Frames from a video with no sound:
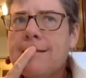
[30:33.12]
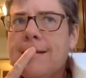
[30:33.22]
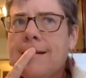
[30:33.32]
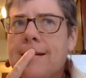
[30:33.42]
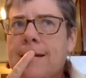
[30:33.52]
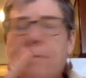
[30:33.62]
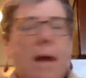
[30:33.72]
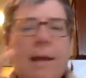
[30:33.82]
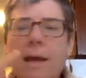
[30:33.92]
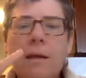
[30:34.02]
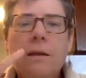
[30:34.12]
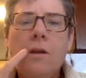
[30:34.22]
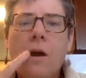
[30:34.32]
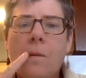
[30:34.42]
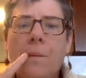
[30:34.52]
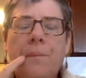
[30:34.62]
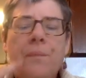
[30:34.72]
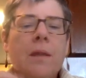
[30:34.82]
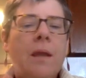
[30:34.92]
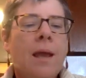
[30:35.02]
And I'm not getting a no.
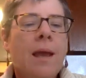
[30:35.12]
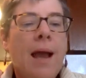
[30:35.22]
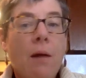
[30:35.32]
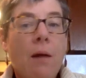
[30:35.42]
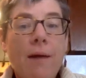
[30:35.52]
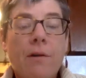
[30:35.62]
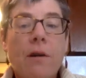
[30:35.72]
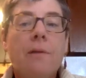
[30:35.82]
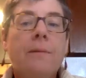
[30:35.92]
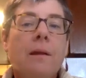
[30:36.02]
However,